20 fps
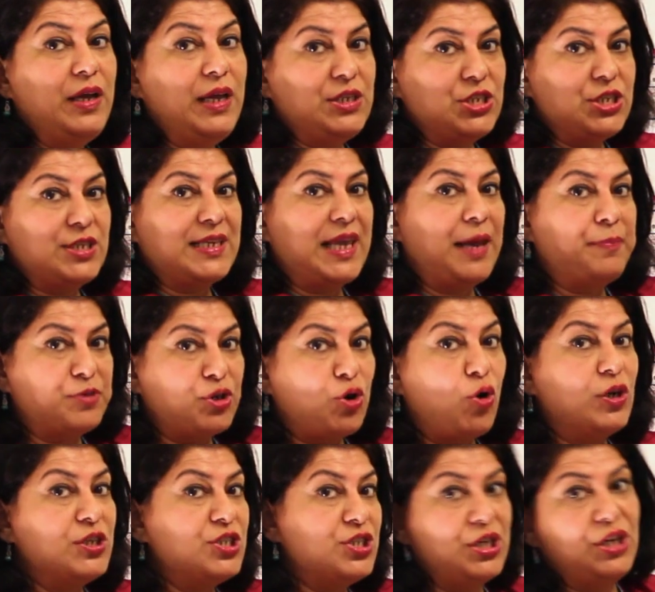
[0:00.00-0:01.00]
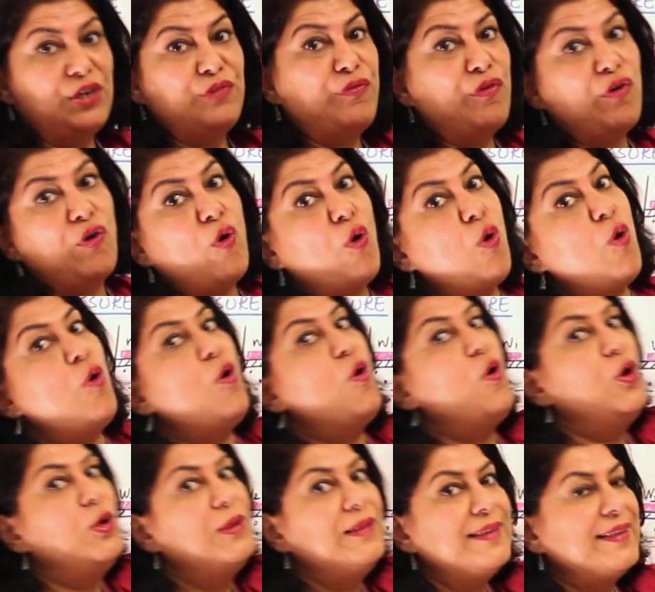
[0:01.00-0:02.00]
it is kept constant for
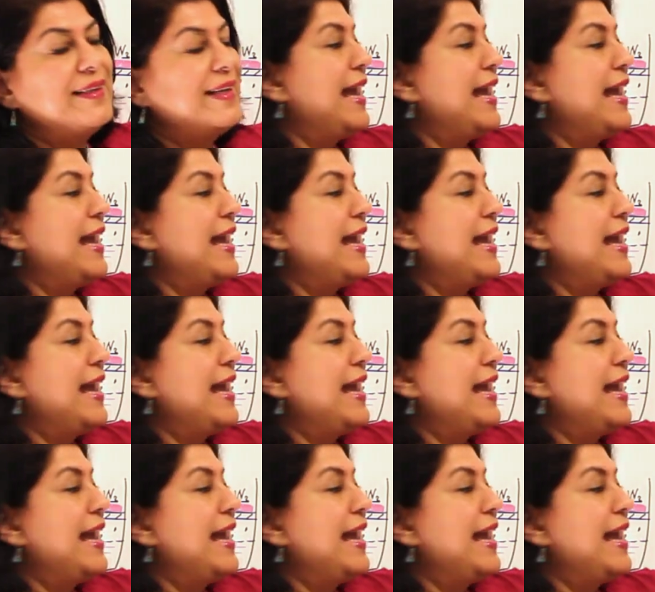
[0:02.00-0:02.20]
all the